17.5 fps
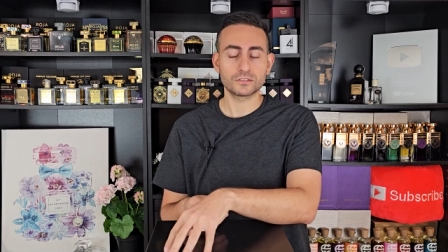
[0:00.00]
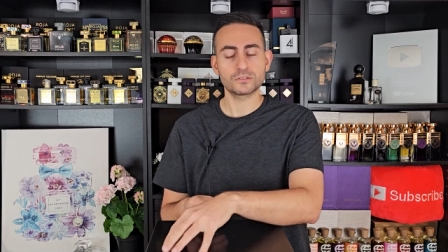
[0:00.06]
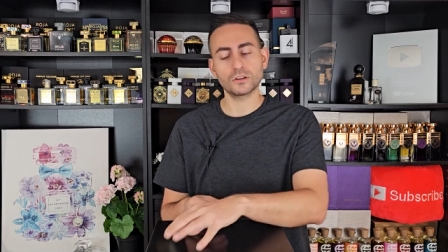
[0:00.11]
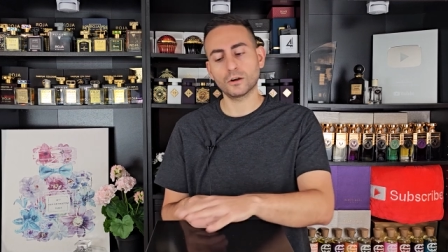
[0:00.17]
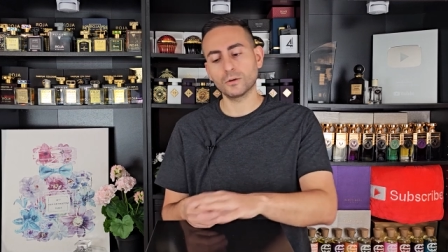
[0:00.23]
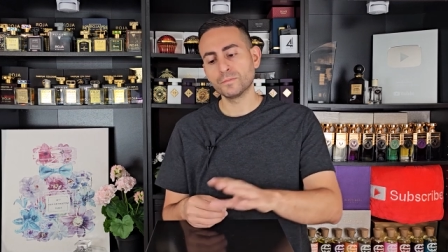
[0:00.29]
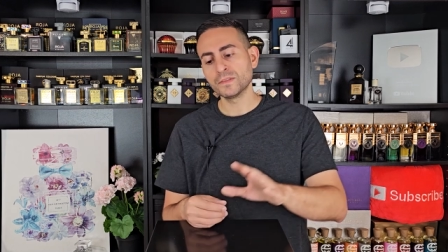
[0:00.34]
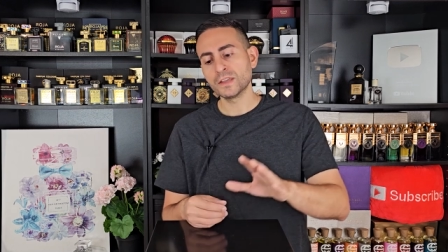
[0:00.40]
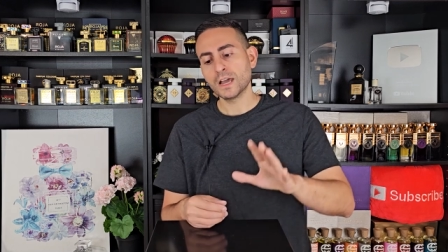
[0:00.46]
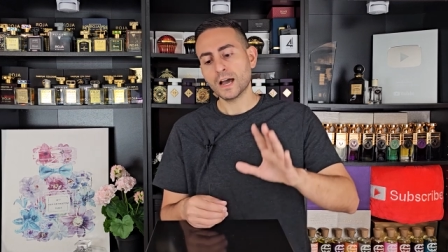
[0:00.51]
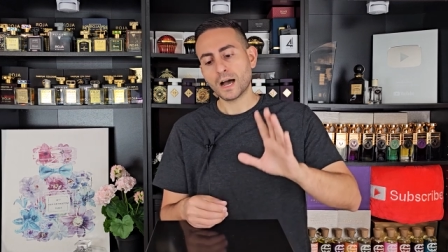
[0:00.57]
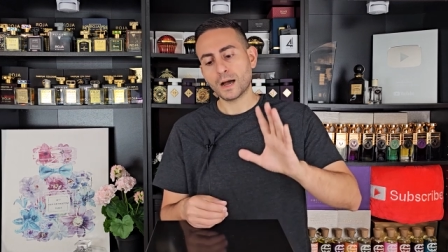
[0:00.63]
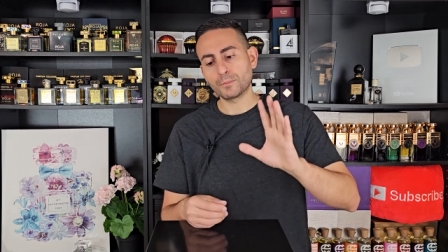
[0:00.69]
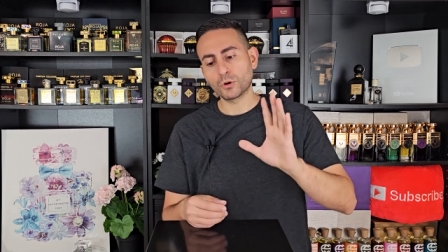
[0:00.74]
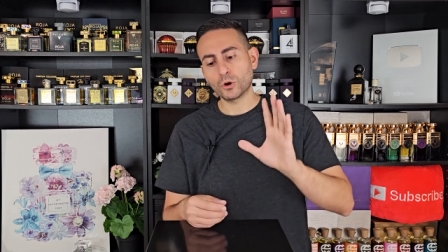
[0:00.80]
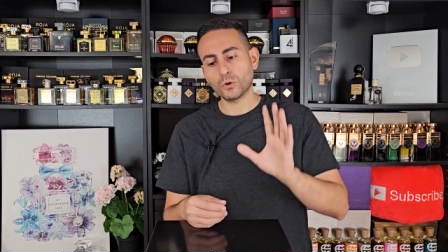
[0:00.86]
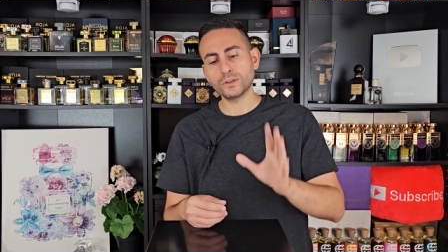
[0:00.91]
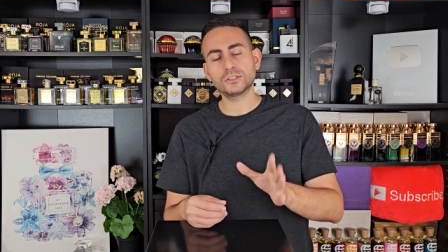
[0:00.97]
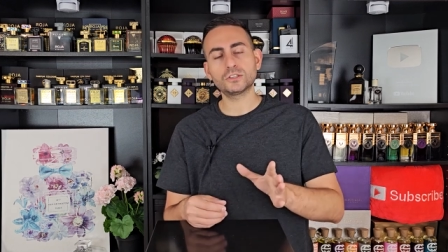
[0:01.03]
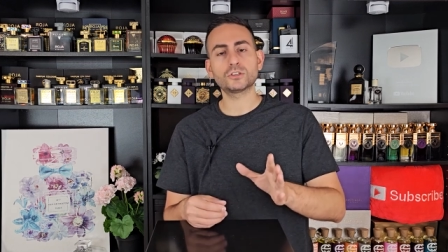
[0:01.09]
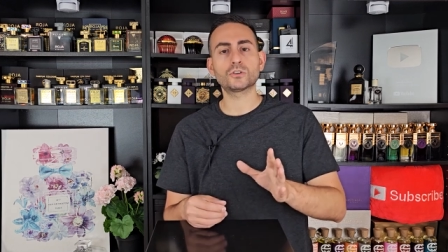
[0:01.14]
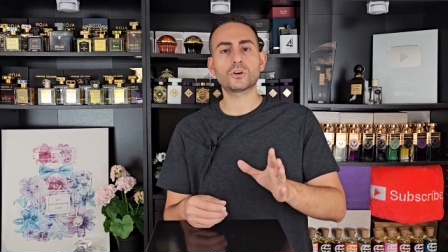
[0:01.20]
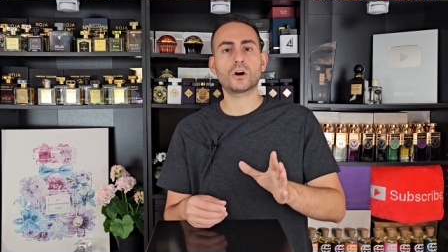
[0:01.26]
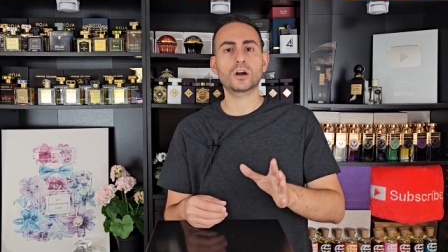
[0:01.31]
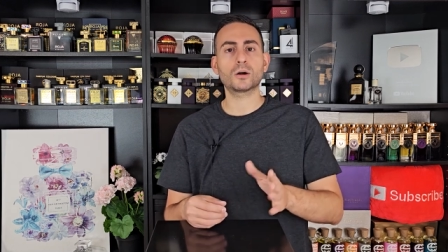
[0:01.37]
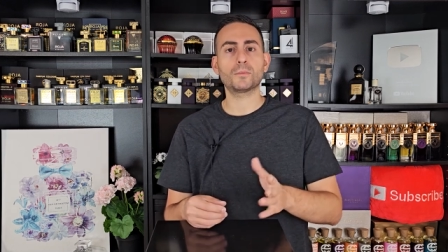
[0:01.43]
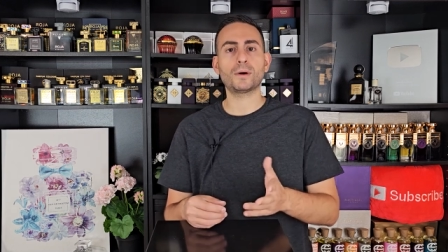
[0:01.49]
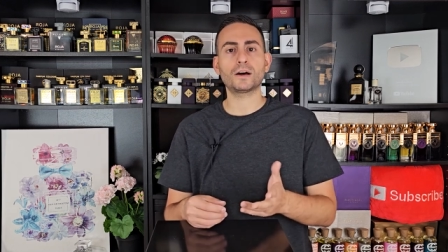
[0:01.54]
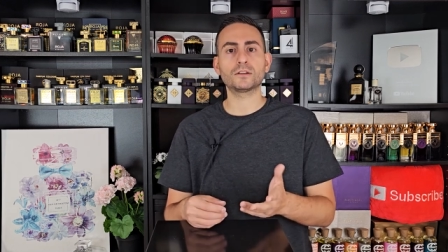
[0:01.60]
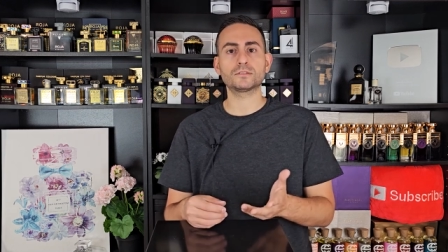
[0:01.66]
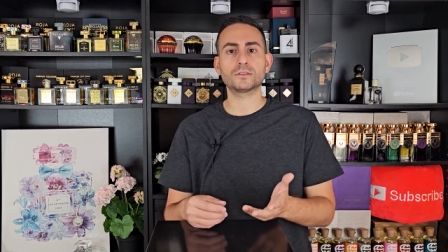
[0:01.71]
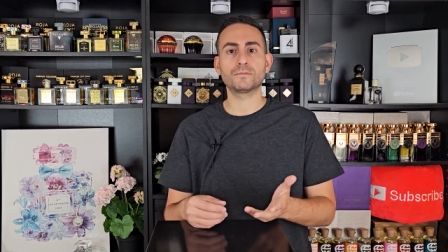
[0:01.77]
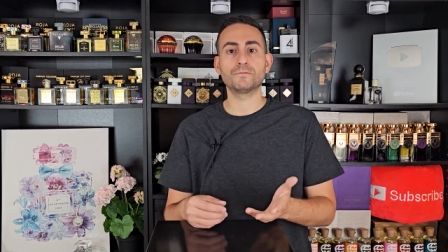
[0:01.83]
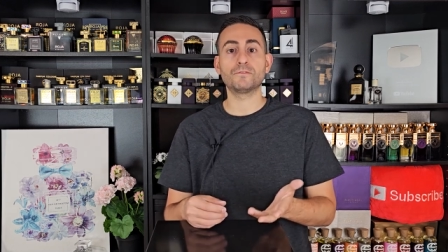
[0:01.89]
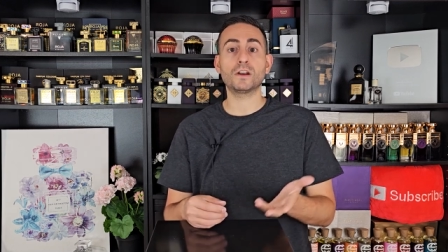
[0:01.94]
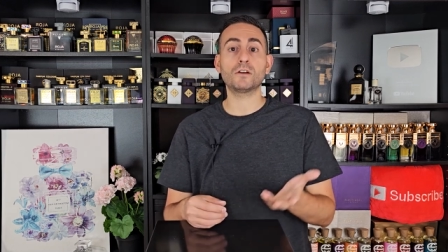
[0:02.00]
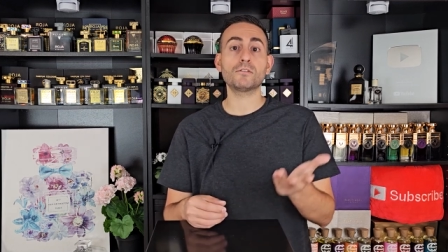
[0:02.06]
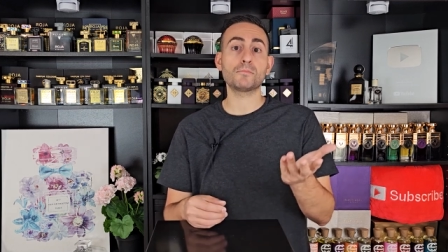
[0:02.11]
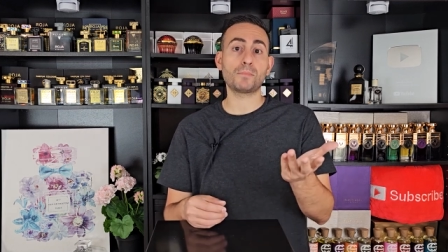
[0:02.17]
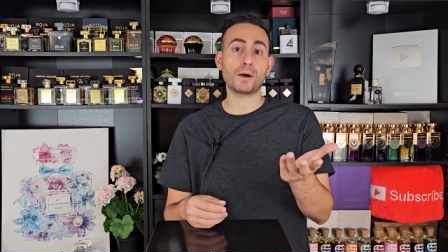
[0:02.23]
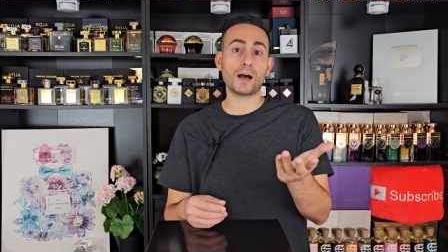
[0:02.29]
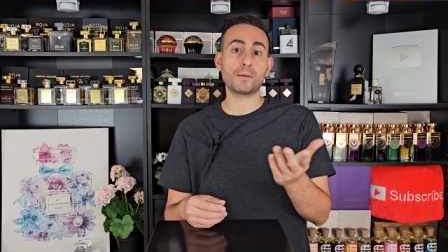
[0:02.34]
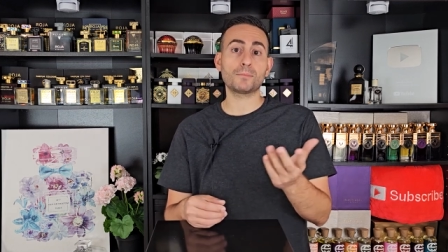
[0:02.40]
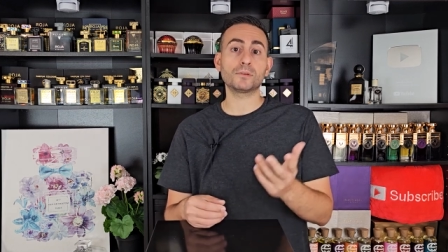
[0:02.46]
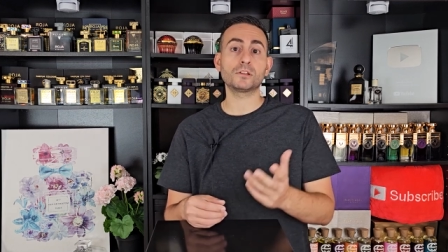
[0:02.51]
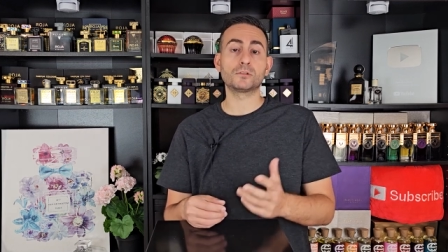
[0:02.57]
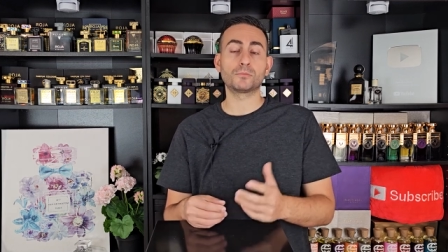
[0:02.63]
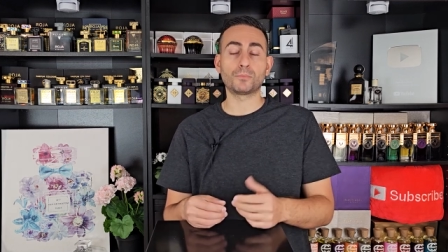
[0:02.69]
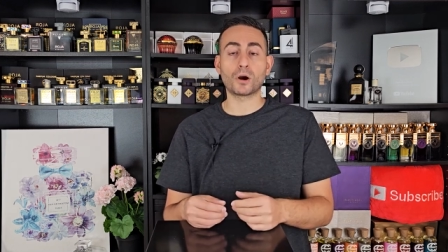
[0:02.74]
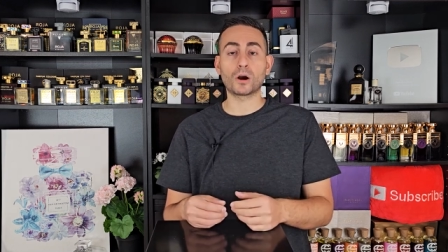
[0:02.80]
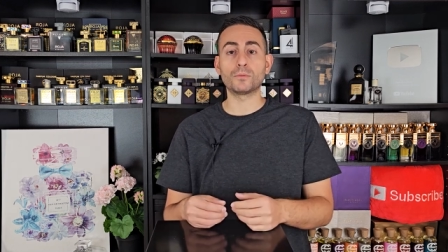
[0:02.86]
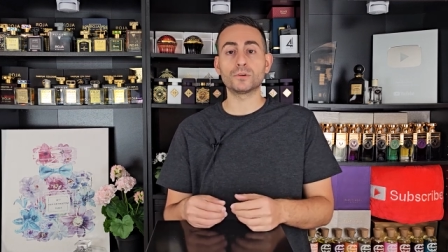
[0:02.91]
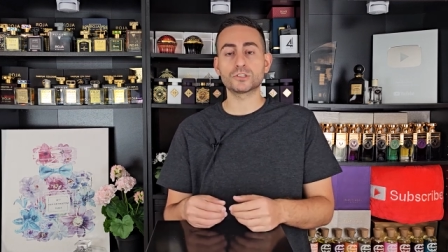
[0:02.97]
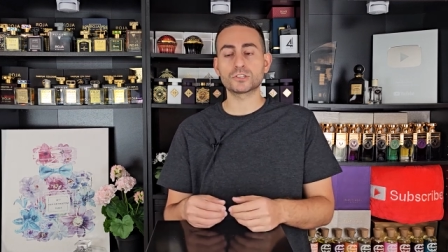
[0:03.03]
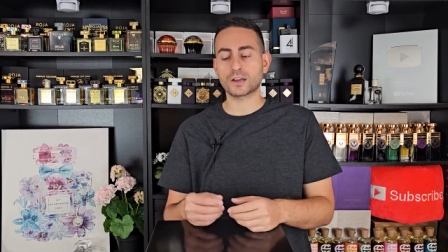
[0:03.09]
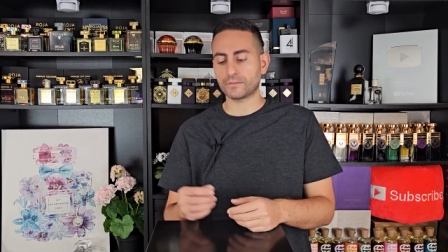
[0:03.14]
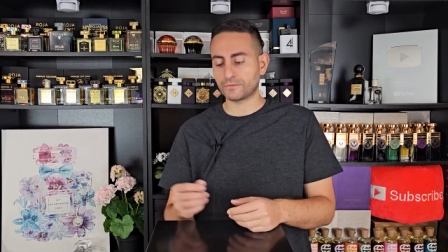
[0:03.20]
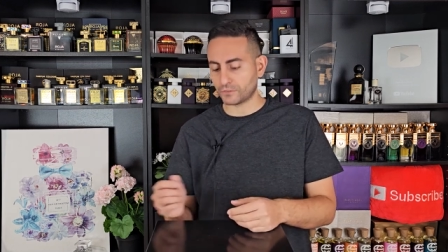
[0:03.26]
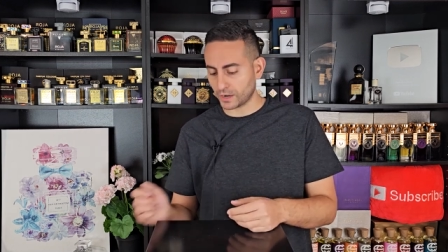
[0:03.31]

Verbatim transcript: So I'm going to talk about some very popular barbershop